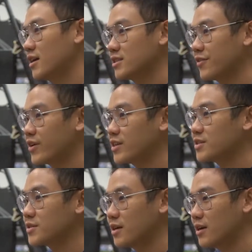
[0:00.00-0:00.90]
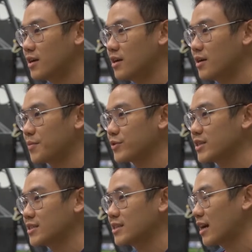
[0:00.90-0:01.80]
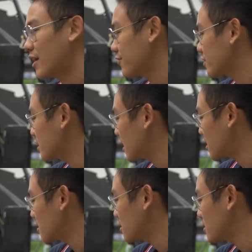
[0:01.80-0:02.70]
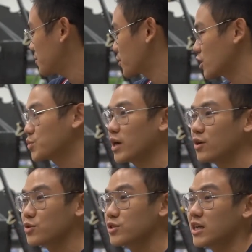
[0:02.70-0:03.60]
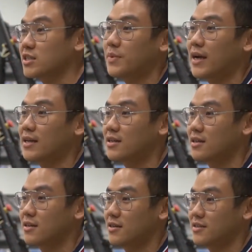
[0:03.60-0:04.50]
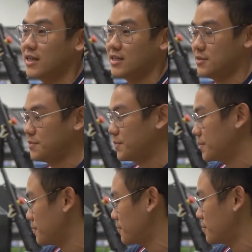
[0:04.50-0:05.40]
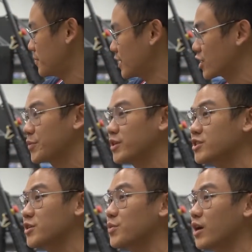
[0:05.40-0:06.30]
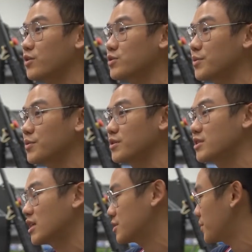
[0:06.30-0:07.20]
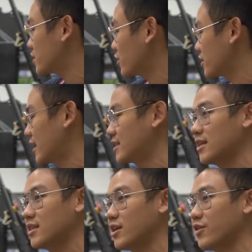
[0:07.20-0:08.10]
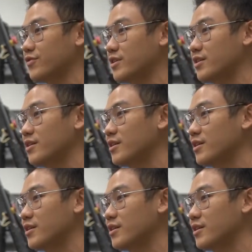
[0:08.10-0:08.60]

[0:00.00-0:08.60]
surface processing after that, because we are also judged by the judge in the competition. We are also judged based on the aesthetic of the